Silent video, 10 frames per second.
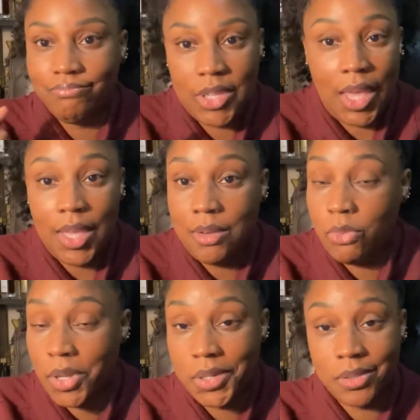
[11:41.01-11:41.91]

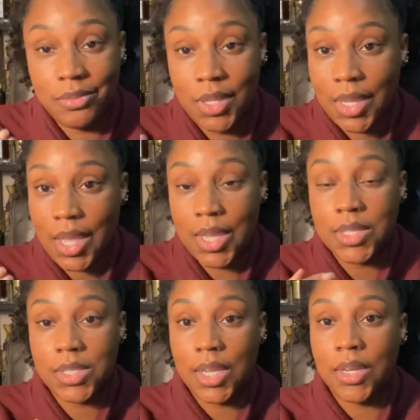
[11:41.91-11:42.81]
cake
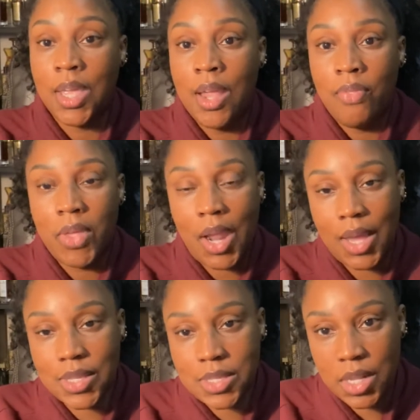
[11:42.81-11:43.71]
scent that I
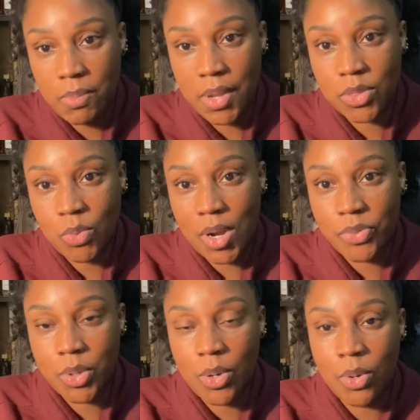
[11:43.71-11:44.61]
can sleep in
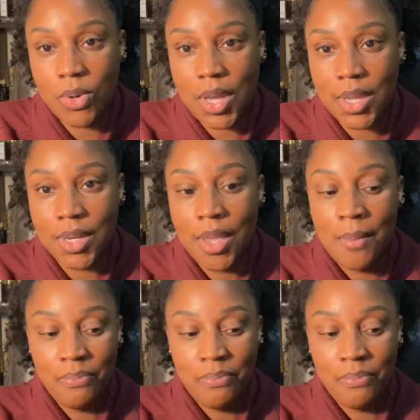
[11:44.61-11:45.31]
throughout the whole night.